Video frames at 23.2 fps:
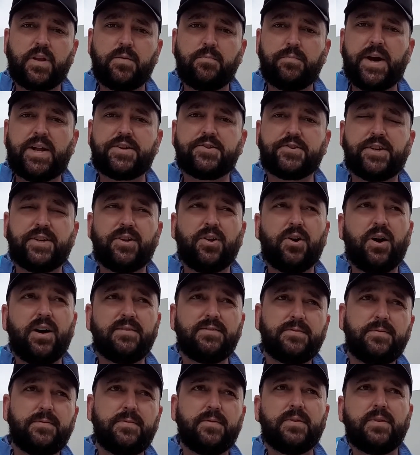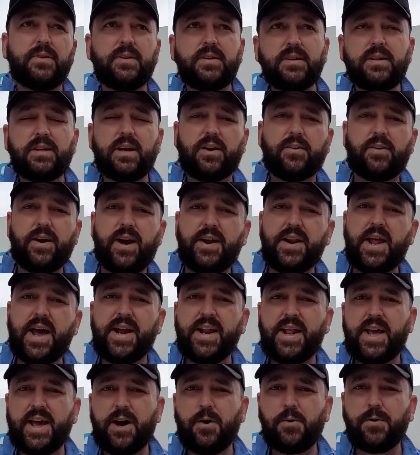Battery life, around eight
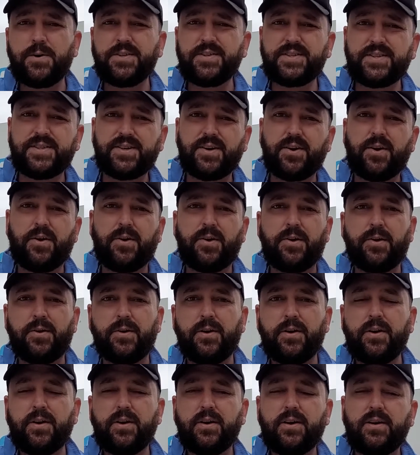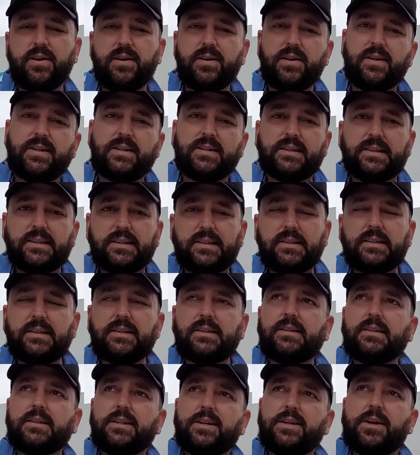hours. So
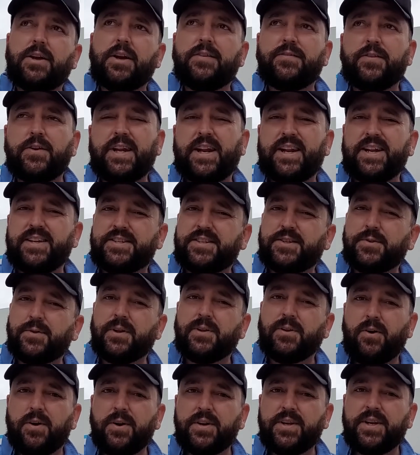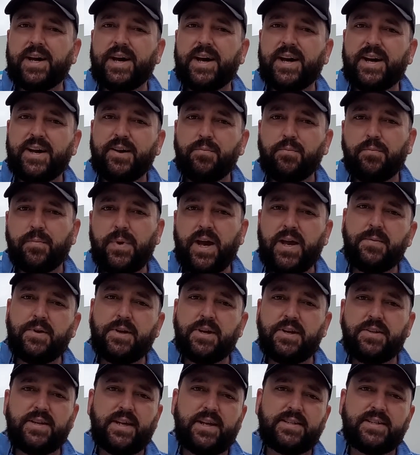if you needed to do a long day, maybe
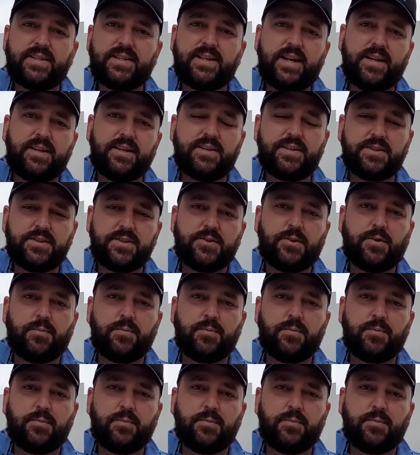you'd need to get an additional